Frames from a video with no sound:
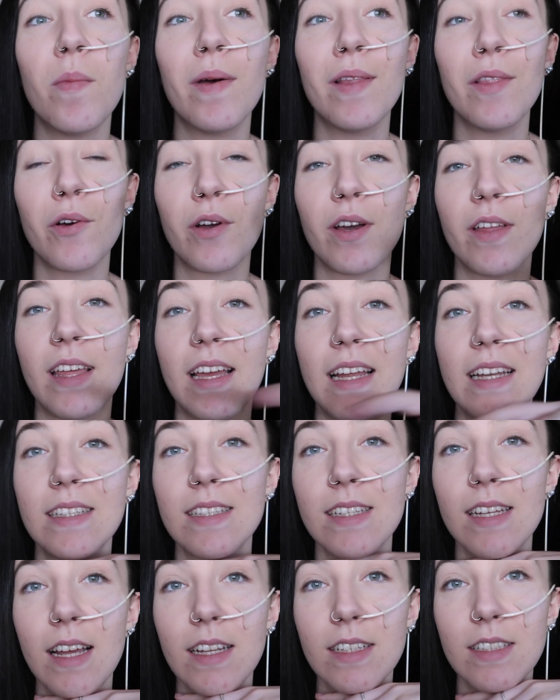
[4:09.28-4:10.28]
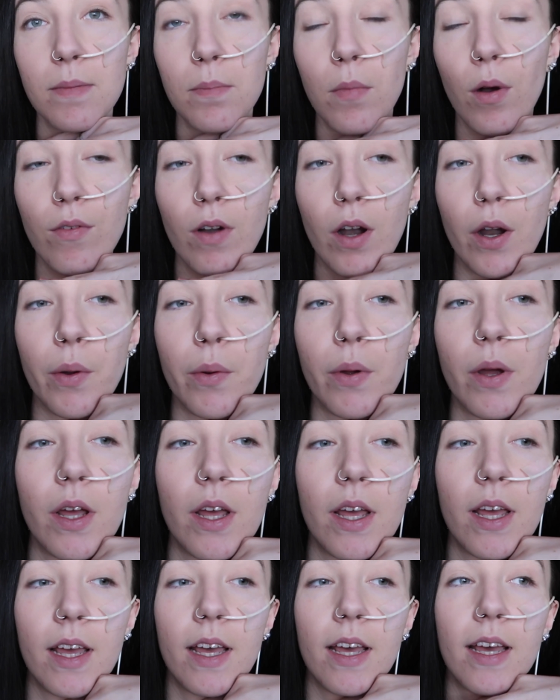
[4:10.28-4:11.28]
and look at the internet tomorrow.
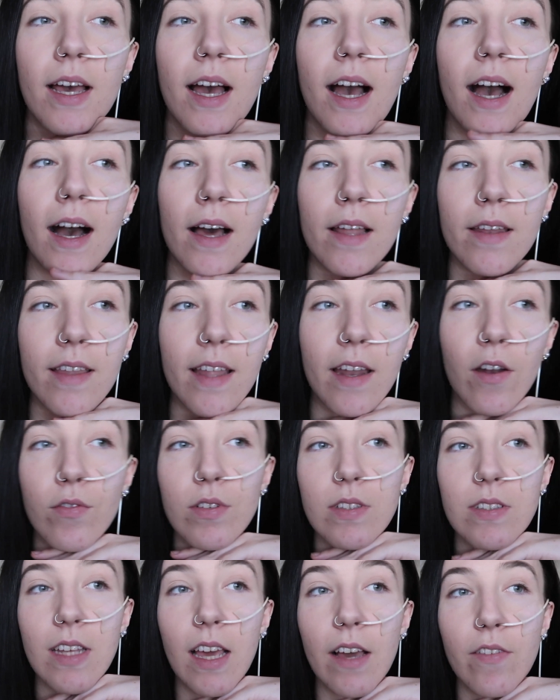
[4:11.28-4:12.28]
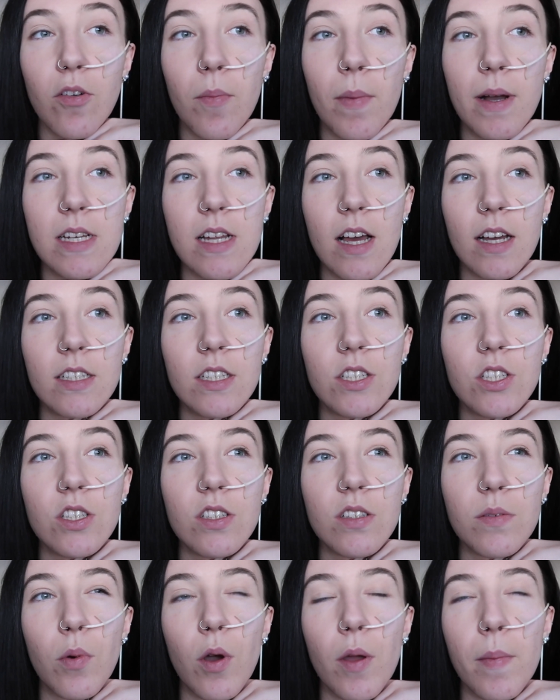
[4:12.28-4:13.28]
And then obviously I've got my
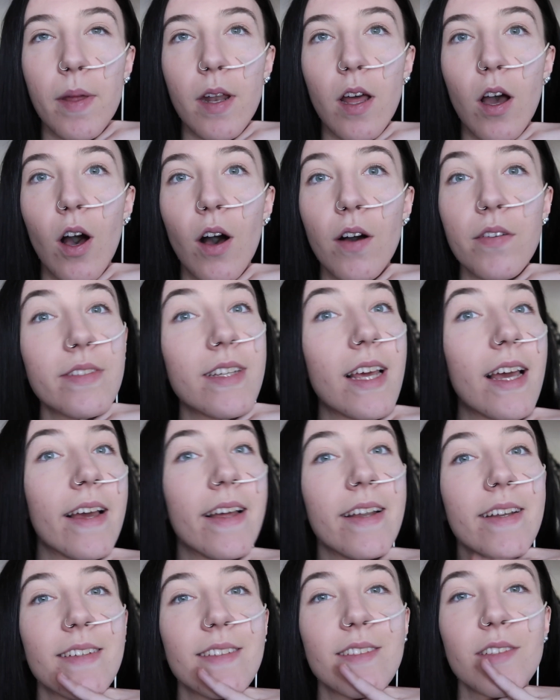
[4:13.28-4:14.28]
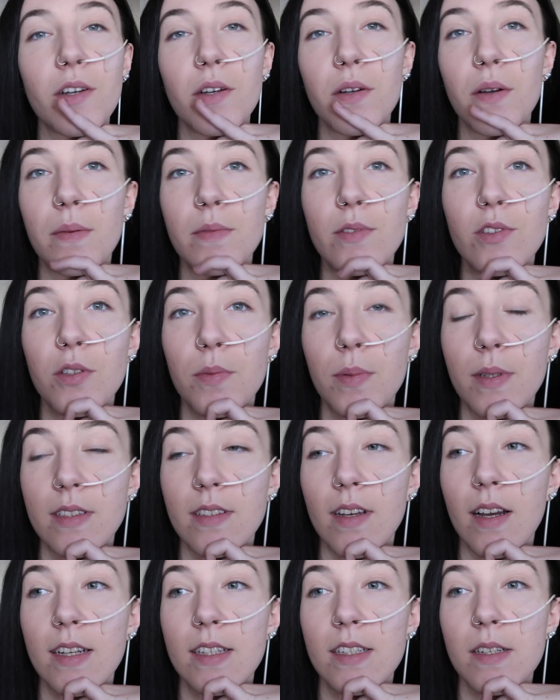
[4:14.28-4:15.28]
dietitian's appointment at 10:30, so I'm super
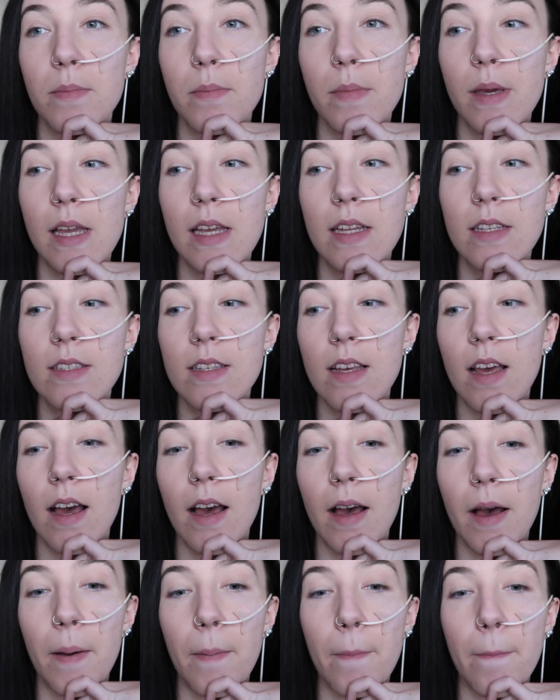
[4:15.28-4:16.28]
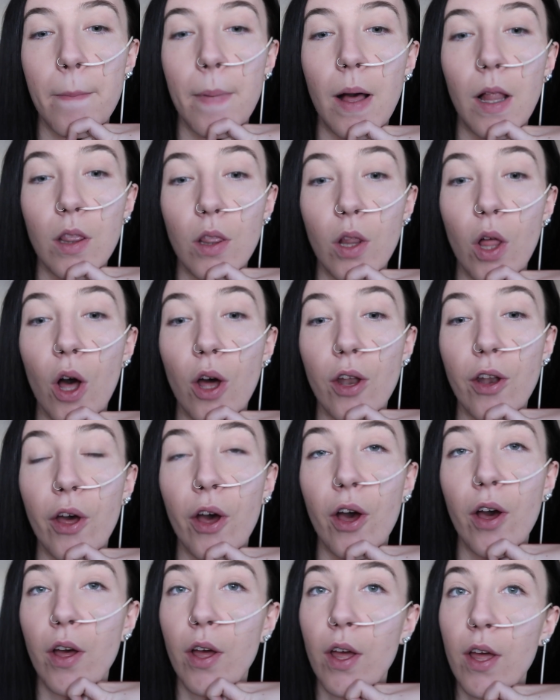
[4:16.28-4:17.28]
excited to meet
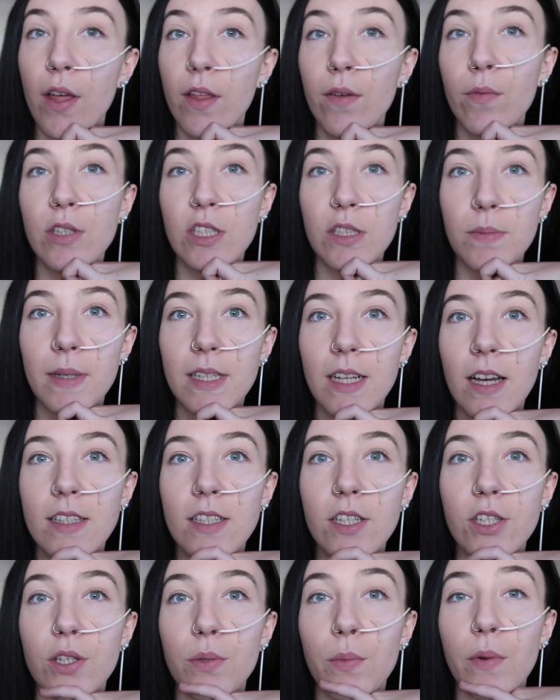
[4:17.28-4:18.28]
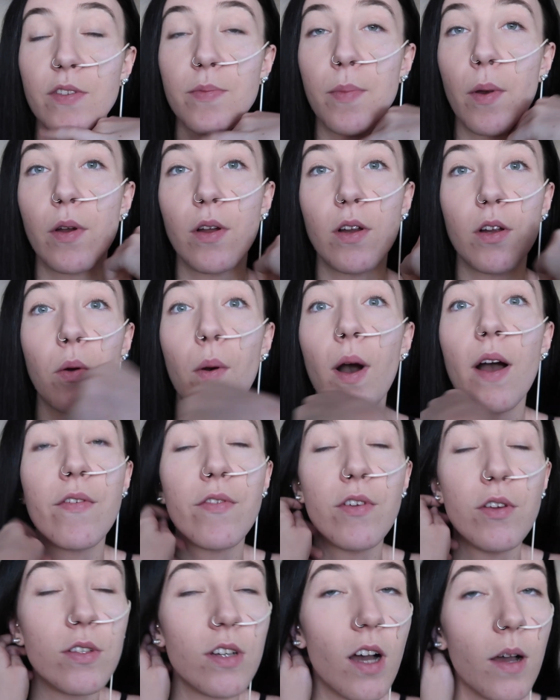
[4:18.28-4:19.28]
Alana, which is my dietitian. We've spoken quite a
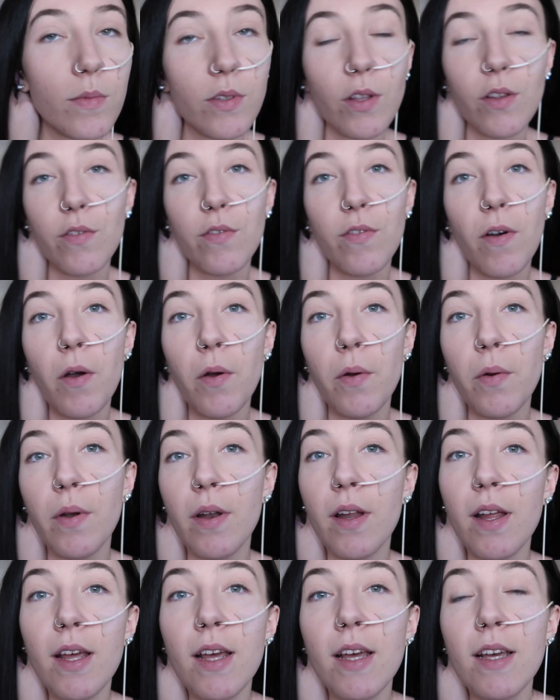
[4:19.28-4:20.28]
few times on the phone,